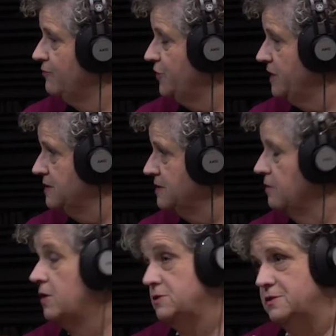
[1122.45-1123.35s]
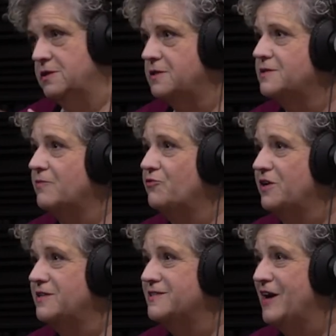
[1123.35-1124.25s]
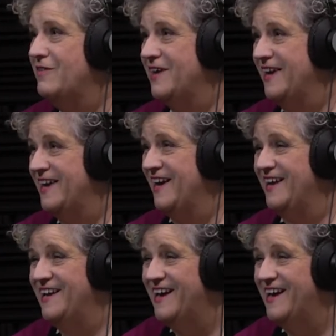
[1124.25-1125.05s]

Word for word: Frank is coming. I just said his name. Frank is coming